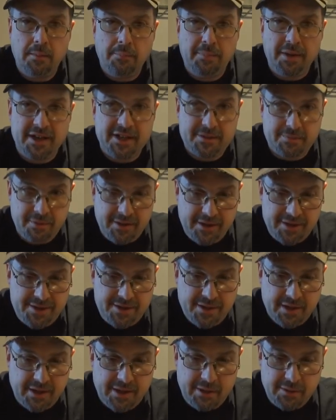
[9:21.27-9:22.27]
base
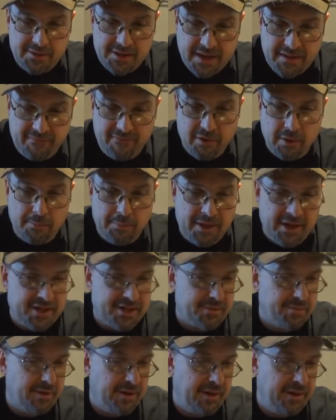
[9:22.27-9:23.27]
reads. I use that for a
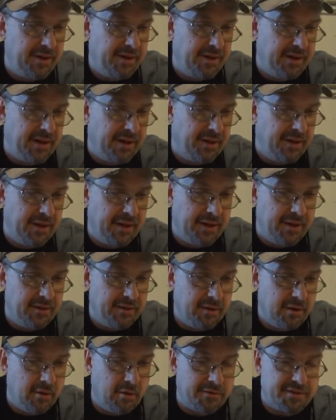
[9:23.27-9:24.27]
base read, and then,
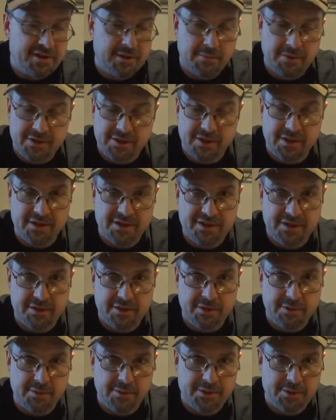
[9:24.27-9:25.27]
you know, if somebody's going to sit
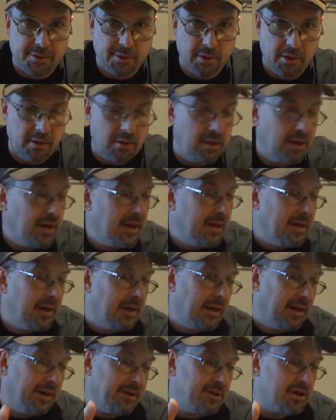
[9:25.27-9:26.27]
and do a solo,
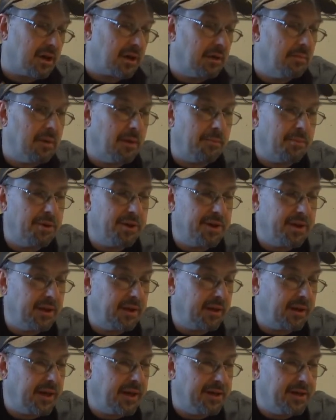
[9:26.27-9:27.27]
I chuck them up with
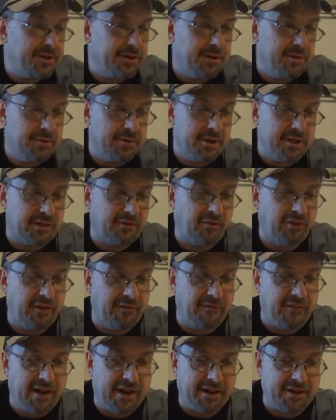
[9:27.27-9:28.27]
the K2 just for the
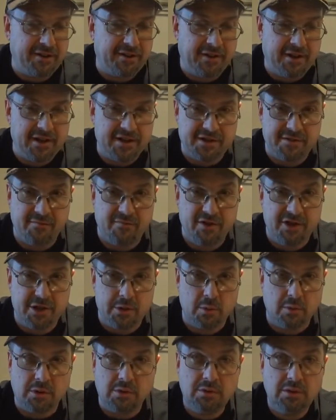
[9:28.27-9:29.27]
fact that it has a
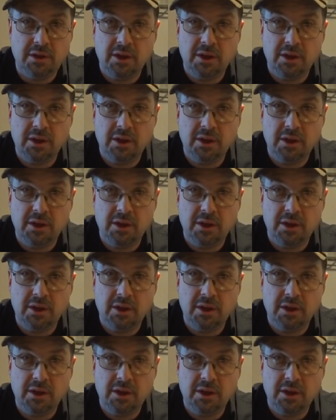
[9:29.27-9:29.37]
visual